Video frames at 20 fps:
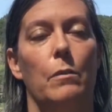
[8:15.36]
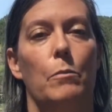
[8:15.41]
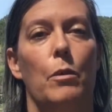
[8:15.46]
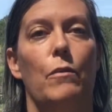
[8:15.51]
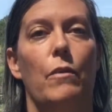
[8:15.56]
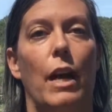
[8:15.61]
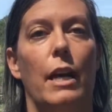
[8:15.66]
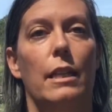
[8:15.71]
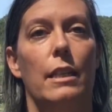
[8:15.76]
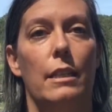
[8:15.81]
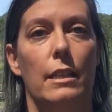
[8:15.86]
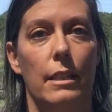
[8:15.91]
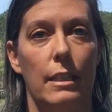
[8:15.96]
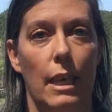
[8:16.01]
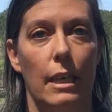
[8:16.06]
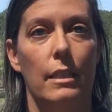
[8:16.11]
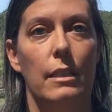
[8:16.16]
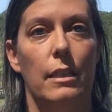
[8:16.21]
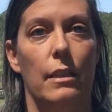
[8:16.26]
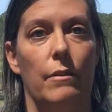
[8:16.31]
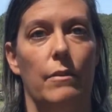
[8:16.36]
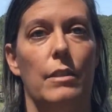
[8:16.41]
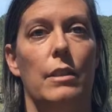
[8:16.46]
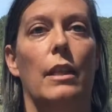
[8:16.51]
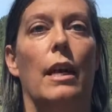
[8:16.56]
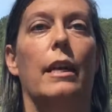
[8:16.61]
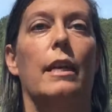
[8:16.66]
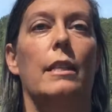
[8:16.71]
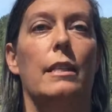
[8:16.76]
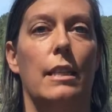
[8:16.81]
provide incentives
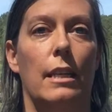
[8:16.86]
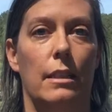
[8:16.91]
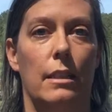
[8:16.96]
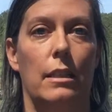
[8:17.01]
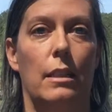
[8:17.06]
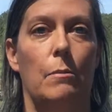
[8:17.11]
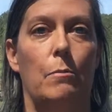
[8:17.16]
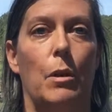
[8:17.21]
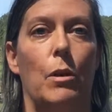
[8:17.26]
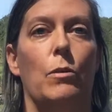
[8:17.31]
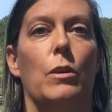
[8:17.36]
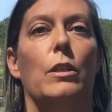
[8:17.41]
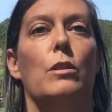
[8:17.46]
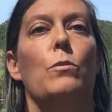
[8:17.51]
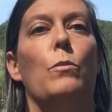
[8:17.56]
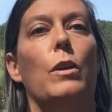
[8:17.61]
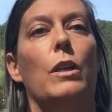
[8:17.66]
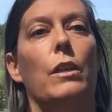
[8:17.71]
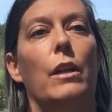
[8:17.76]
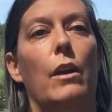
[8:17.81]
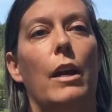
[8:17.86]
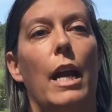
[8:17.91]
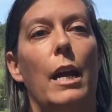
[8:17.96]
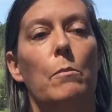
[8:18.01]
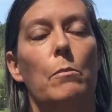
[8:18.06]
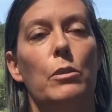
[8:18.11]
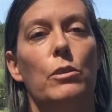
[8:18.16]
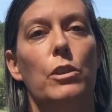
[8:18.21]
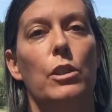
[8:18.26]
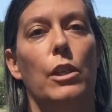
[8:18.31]
like a density bonus, where they're
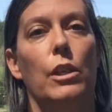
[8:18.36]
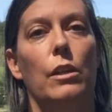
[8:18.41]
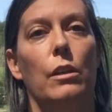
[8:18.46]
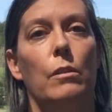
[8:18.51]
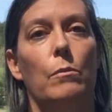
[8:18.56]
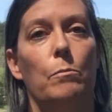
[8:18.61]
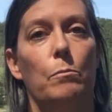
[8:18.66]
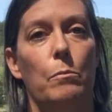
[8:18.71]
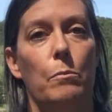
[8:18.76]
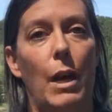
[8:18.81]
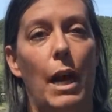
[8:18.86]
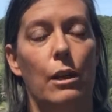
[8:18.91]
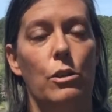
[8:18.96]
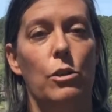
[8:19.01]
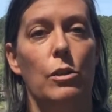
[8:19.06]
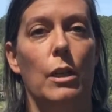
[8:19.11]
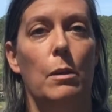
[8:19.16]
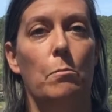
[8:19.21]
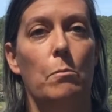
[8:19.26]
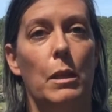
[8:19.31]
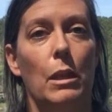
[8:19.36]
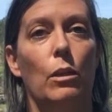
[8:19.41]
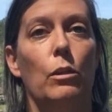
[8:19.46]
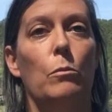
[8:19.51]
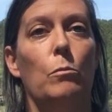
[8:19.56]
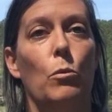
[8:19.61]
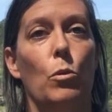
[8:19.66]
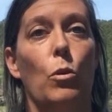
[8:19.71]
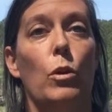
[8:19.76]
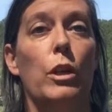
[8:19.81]
able to actually
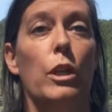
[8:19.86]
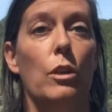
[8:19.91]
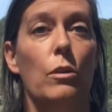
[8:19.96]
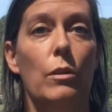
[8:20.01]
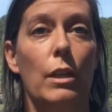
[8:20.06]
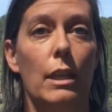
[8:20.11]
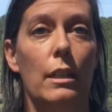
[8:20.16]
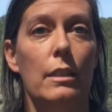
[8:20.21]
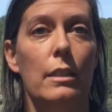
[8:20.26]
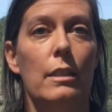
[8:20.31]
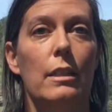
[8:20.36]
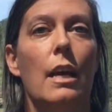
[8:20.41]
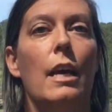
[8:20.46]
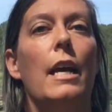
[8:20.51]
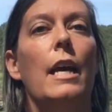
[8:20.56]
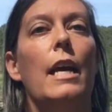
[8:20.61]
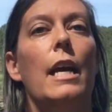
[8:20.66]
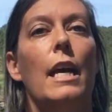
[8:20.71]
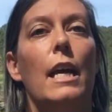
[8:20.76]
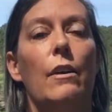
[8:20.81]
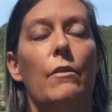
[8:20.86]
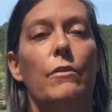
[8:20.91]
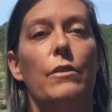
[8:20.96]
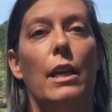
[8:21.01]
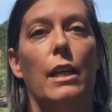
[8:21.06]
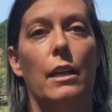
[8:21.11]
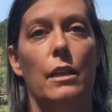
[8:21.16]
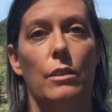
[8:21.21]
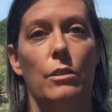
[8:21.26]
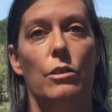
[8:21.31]
build more units if
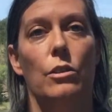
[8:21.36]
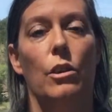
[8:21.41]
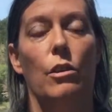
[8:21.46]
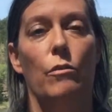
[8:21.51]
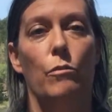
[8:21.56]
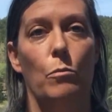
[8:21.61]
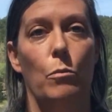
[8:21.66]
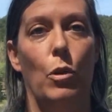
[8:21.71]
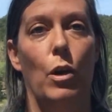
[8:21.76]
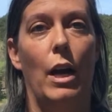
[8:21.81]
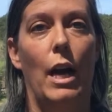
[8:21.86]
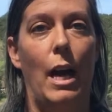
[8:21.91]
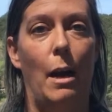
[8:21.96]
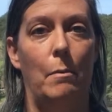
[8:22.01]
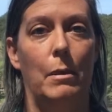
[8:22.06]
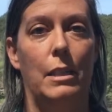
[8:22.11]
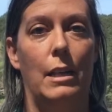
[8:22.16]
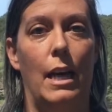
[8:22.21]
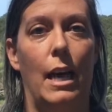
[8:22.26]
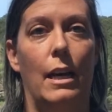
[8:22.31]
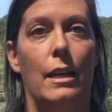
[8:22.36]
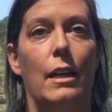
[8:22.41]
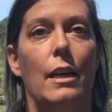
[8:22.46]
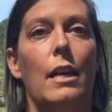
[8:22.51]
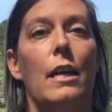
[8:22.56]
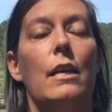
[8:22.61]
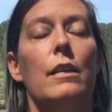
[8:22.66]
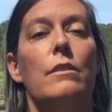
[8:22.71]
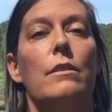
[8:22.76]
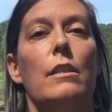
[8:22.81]
they conserve more habitat.
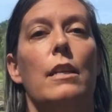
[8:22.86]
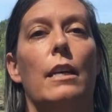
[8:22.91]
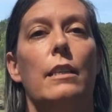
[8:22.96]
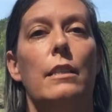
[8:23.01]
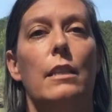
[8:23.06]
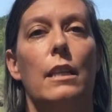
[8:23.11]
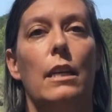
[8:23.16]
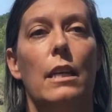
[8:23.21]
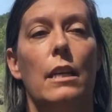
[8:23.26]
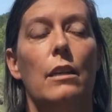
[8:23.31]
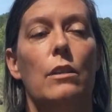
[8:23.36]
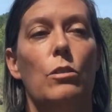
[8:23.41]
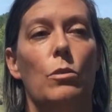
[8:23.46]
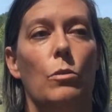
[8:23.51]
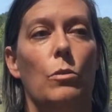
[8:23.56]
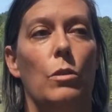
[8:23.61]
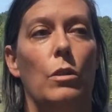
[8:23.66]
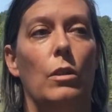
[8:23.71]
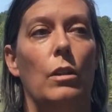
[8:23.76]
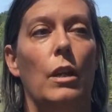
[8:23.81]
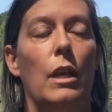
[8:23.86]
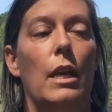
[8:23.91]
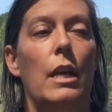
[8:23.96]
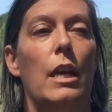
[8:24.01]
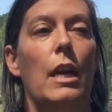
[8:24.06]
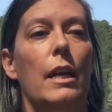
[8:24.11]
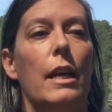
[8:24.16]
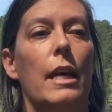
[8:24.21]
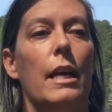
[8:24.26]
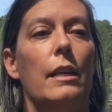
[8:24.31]
So that's a key tool.
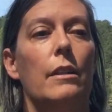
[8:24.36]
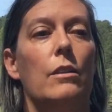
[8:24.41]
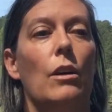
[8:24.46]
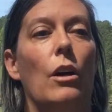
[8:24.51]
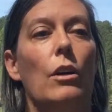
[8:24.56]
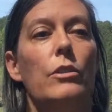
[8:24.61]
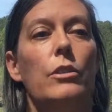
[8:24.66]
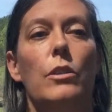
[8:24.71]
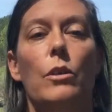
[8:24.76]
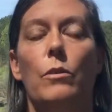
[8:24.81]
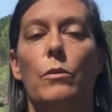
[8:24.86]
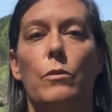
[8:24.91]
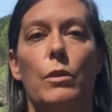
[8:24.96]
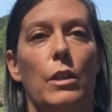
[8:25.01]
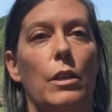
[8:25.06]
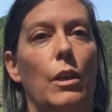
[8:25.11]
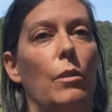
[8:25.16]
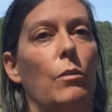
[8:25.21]
And also,